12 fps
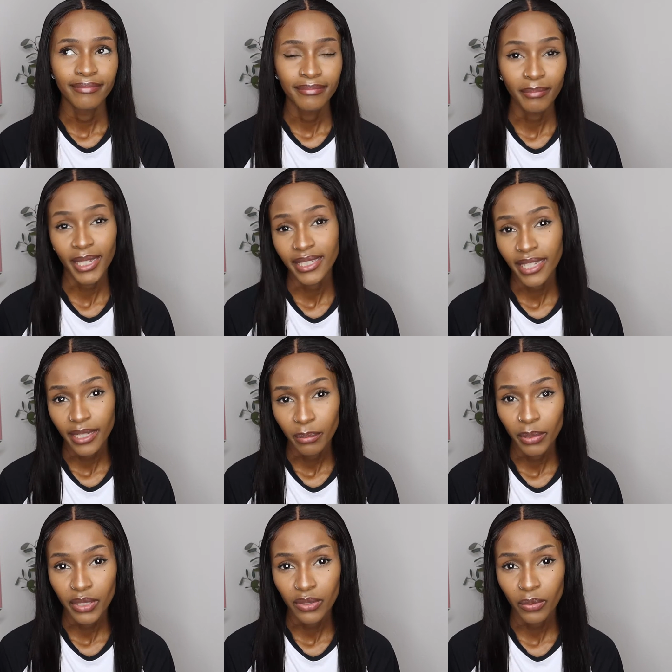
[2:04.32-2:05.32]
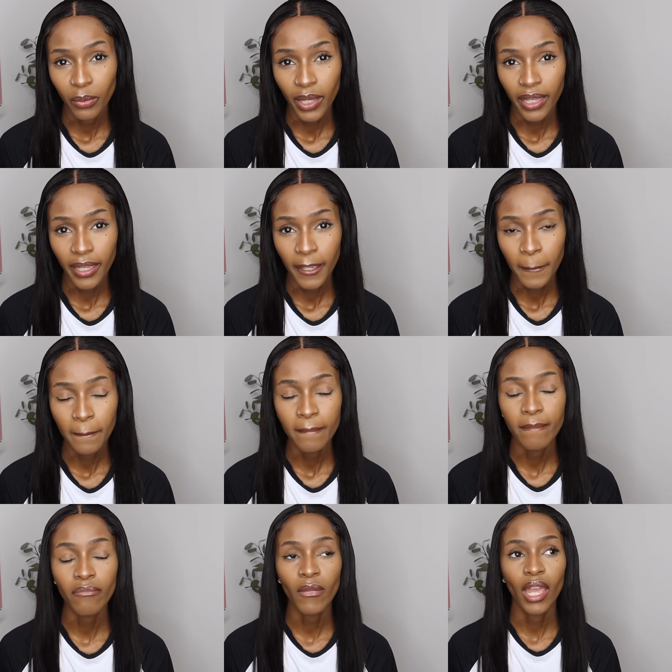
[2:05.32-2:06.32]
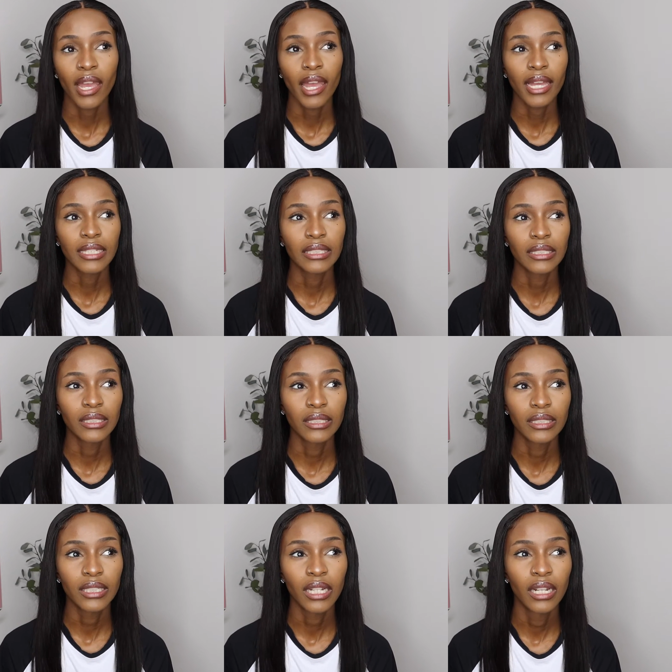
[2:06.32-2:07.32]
my dad passed away and